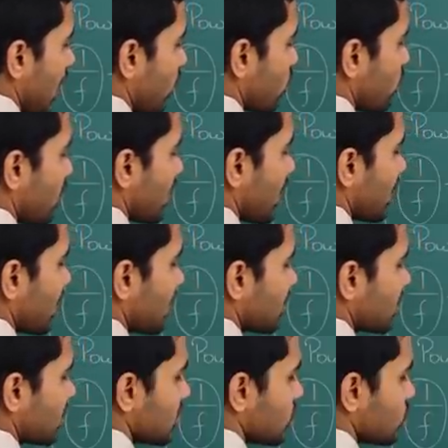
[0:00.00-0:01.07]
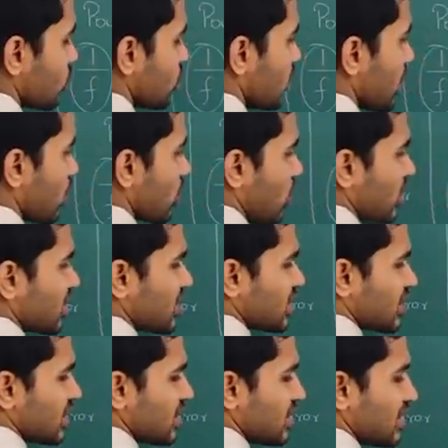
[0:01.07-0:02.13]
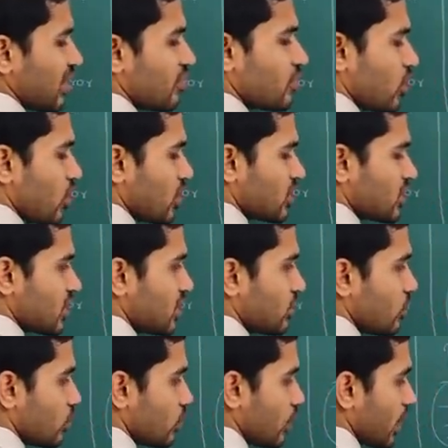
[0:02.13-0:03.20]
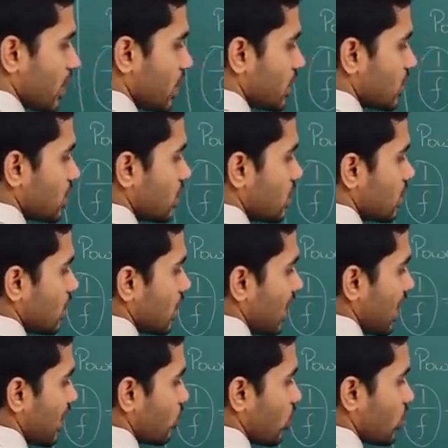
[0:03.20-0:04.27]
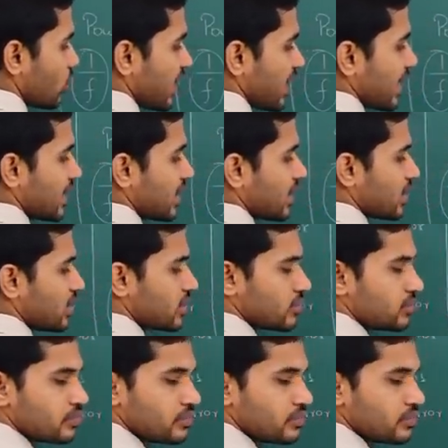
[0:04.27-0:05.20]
I would be getting this would be a constant some constant do not worry and what do I get here